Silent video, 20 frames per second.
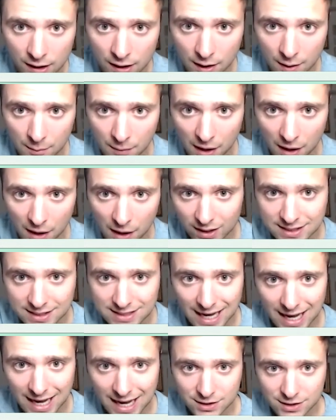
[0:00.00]
May I
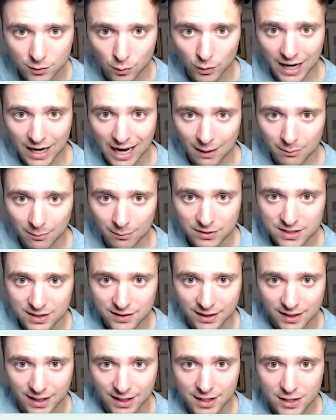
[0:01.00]
please ask what happens
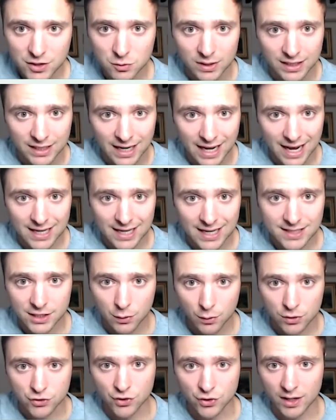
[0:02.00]
in the case when an asset
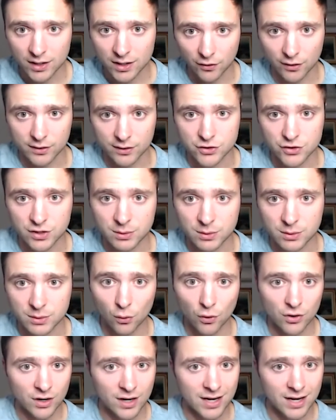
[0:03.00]
you are trying to create a stream
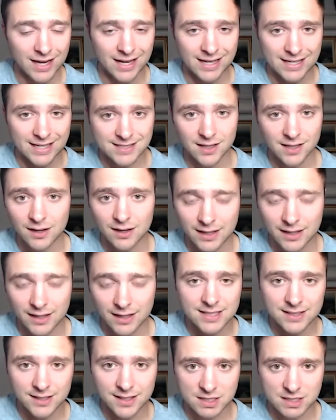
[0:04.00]
for is not
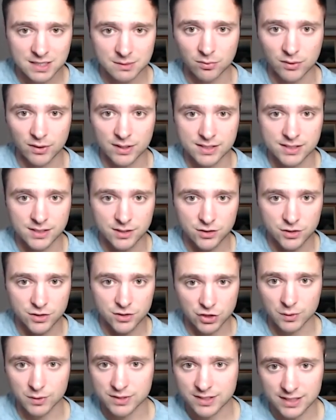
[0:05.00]
18 decimal places such
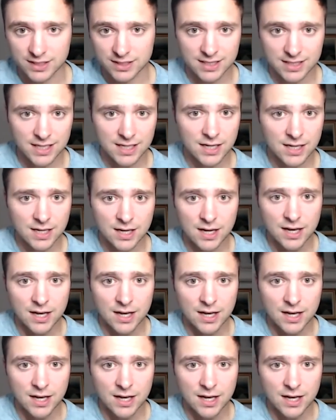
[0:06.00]
as USDT?